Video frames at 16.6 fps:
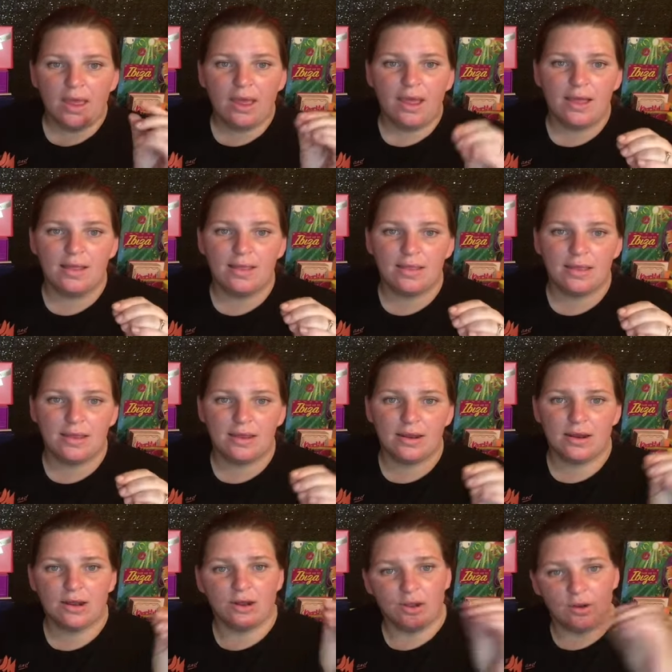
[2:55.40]
and then
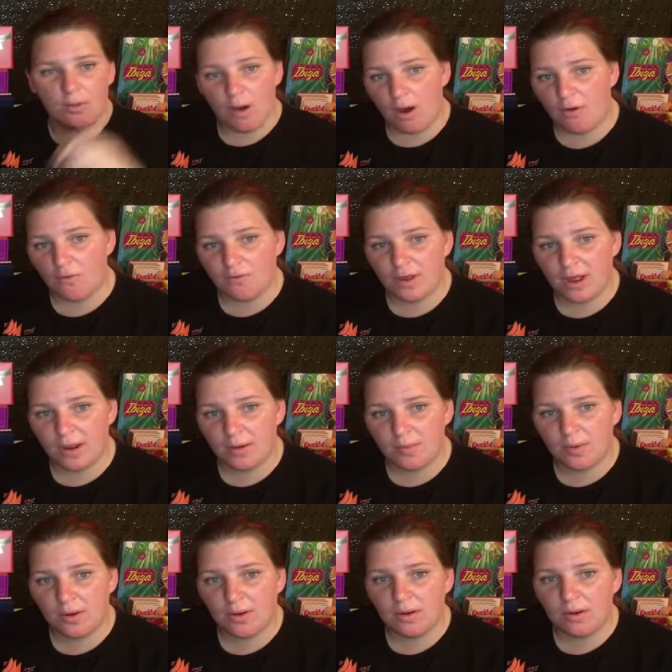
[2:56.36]
go off
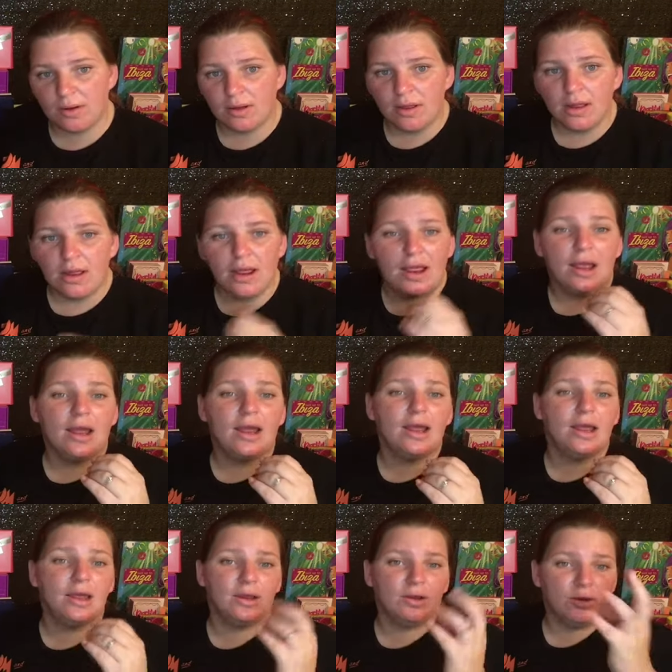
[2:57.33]
camera
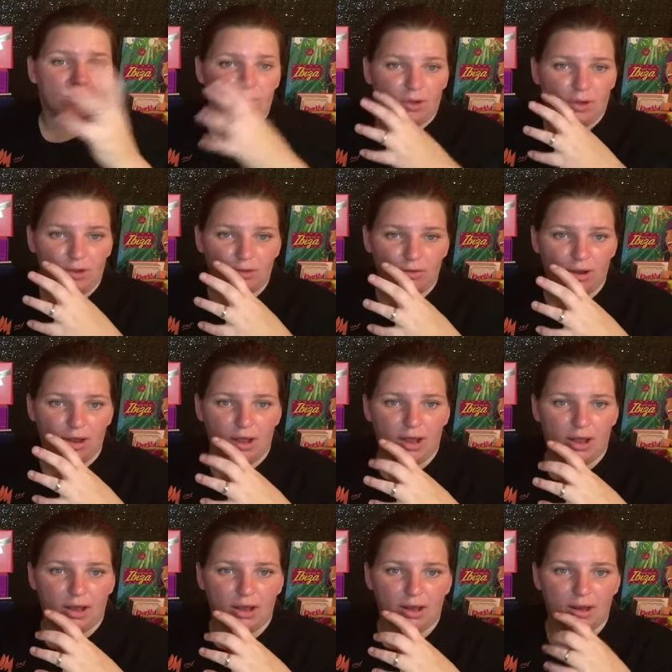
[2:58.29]
and do the other
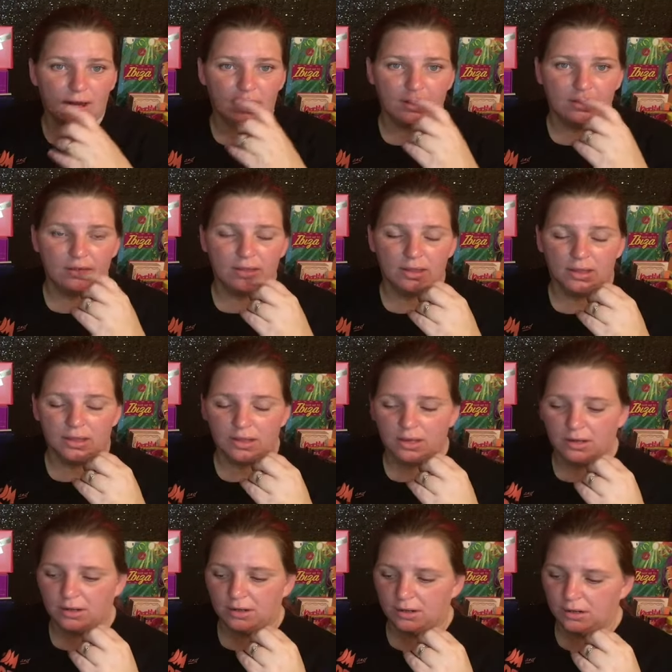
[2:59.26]
eye and
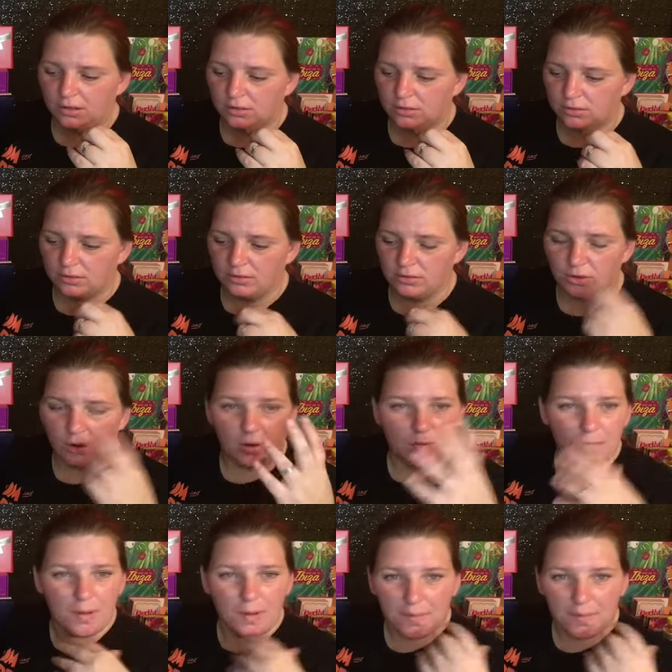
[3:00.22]
then start with my